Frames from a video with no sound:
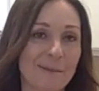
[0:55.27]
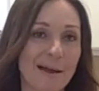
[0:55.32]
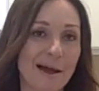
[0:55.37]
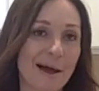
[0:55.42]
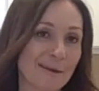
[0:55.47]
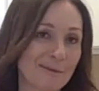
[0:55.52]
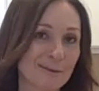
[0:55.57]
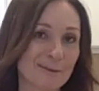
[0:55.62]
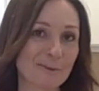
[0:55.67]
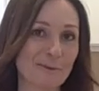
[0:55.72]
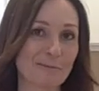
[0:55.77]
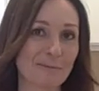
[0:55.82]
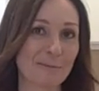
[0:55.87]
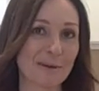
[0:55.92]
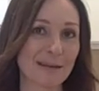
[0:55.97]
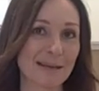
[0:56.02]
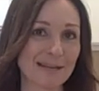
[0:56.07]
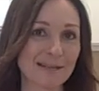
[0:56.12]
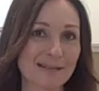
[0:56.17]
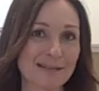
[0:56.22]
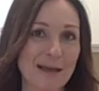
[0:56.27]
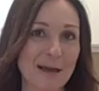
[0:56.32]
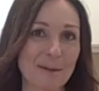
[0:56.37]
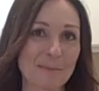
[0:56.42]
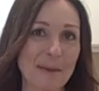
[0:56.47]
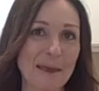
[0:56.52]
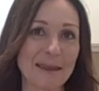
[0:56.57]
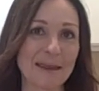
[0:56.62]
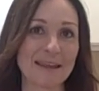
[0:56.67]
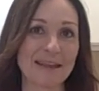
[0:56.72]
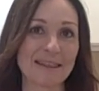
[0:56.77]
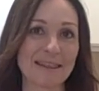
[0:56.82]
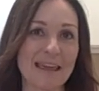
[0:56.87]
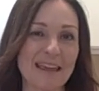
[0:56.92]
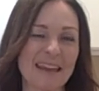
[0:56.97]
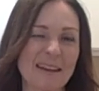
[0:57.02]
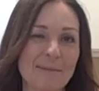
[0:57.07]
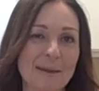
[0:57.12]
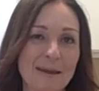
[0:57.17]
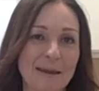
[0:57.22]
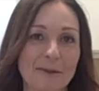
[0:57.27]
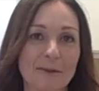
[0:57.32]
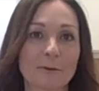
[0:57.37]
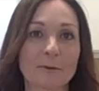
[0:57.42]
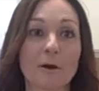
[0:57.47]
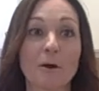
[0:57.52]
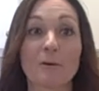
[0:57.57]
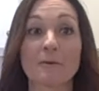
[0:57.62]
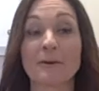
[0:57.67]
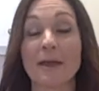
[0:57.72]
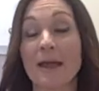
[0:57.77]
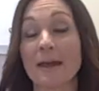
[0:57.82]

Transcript: out so everybody can see how to make it and they can make it on their own